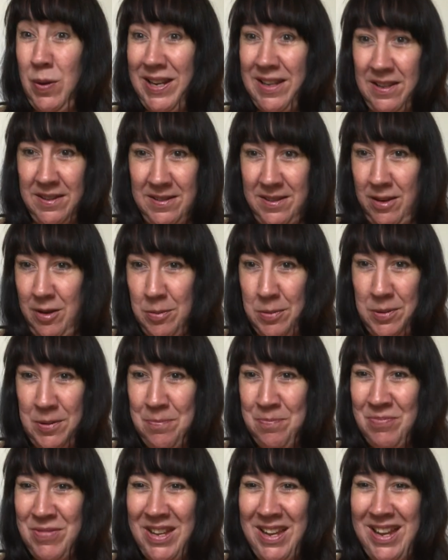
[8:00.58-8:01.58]
wake us up.
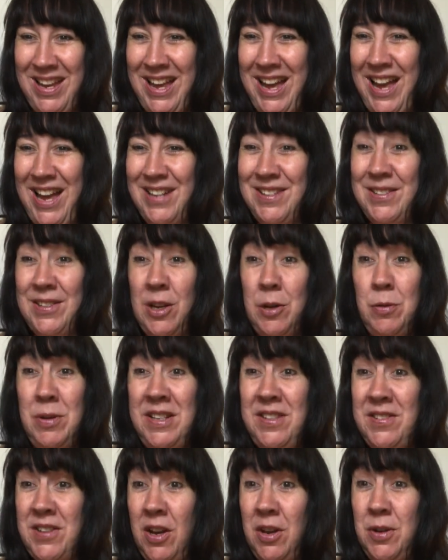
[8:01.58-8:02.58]
And so we
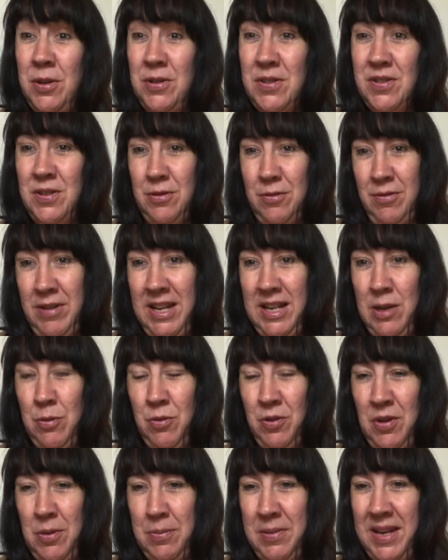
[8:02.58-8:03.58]
don't really
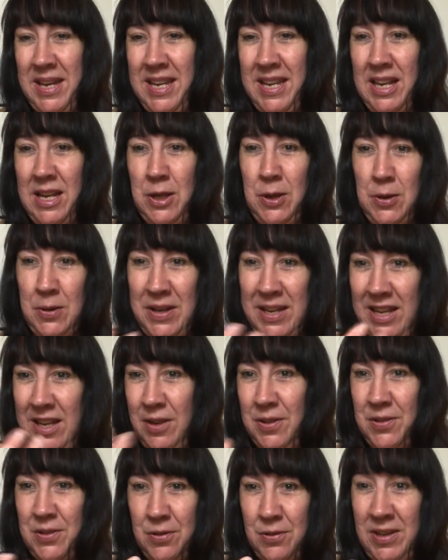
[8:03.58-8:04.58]
want to be looking
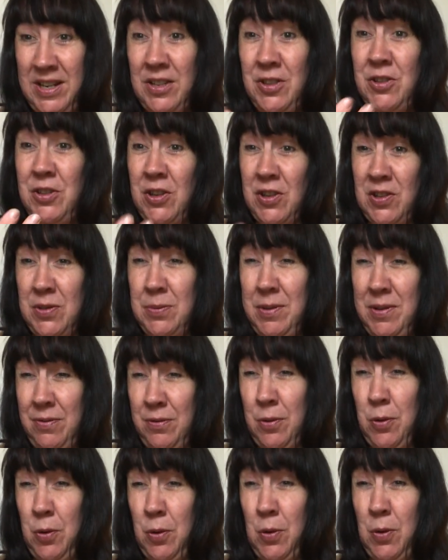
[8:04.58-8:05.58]
at a screen just
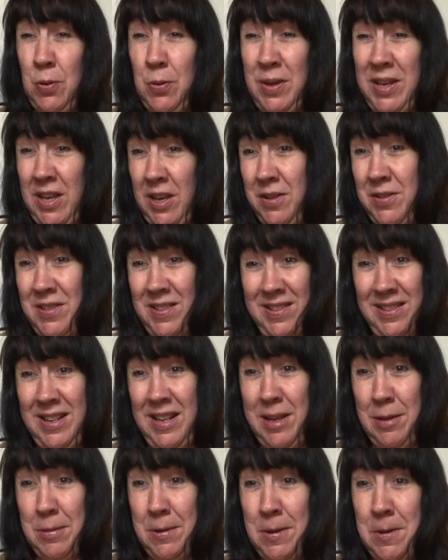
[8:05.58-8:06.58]
before we go to
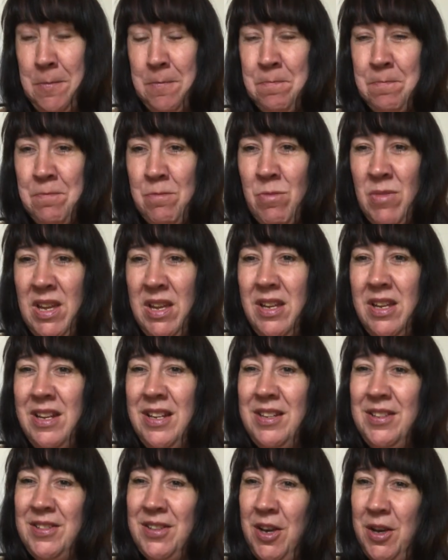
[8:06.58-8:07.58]
sleep.
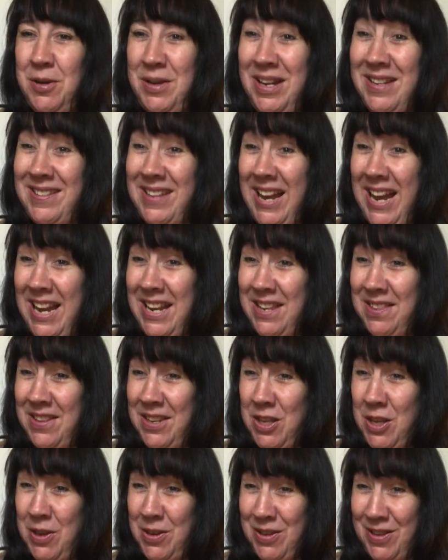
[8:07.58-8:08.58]
So is there
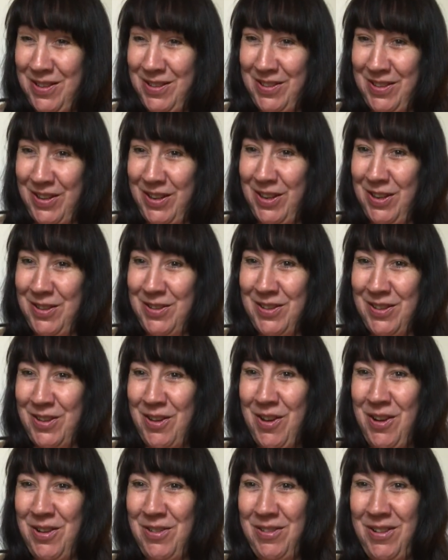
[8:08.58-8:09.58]
anything you can do to
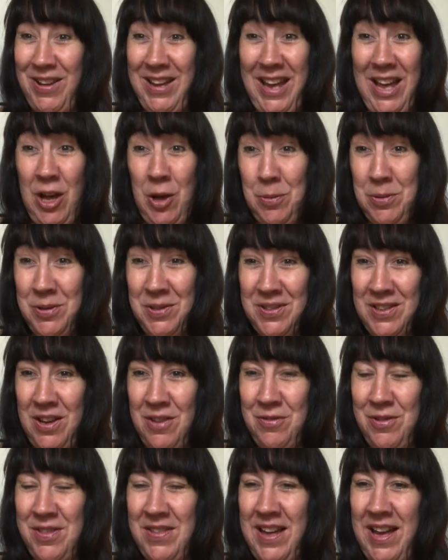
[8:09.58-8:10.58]
kind of like help
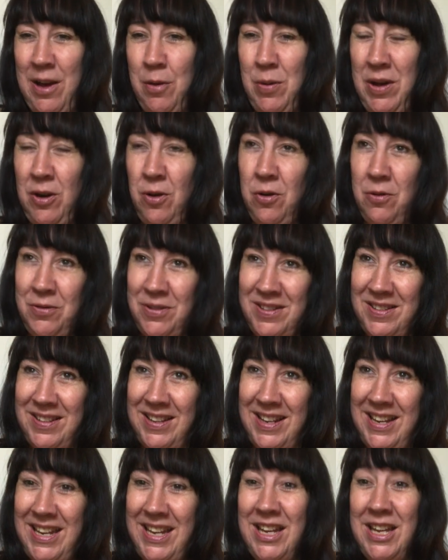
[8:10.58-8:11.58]
yourself with that? Well,
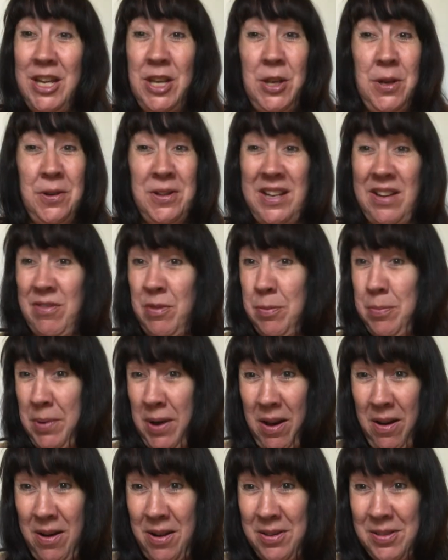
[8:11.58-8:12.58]
obviously you could have a
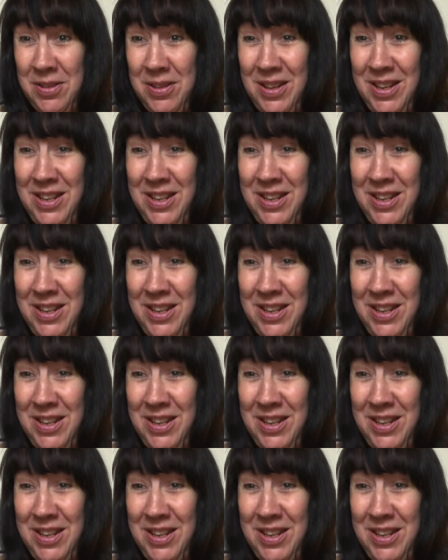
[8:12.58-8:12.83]
bath,